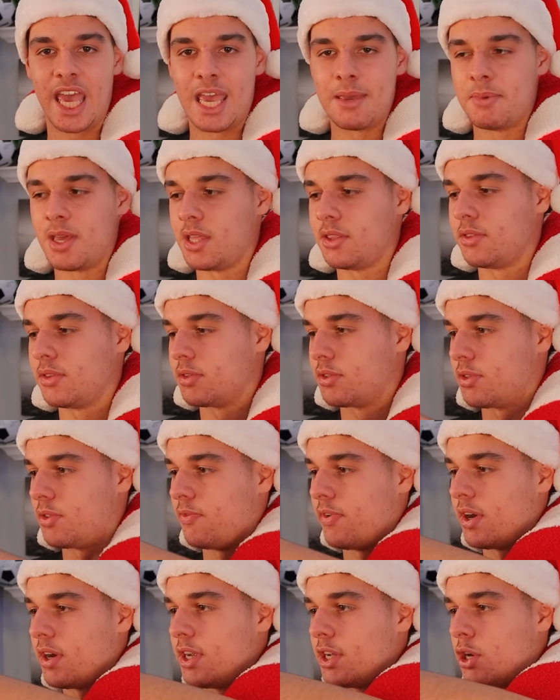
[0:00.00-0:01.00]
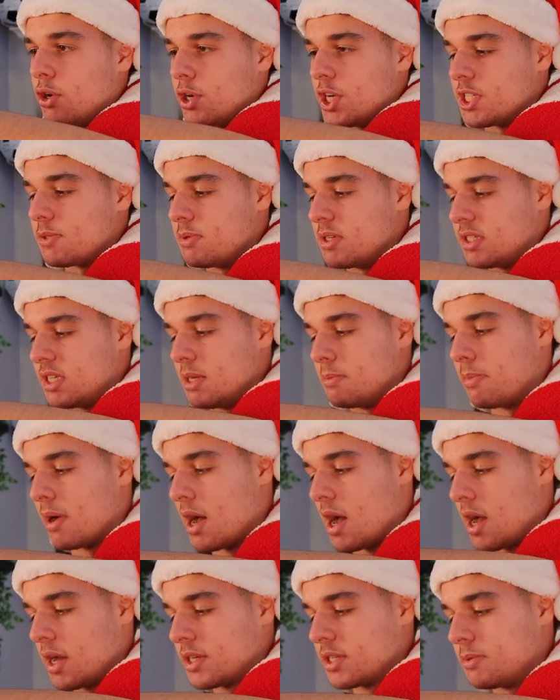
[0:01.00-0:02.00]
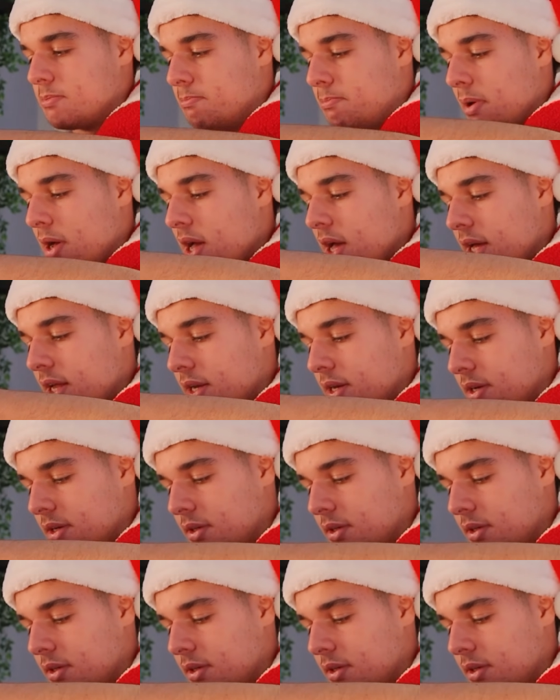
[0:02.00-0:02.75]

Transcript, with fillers: came in, the very Christmassy box, but,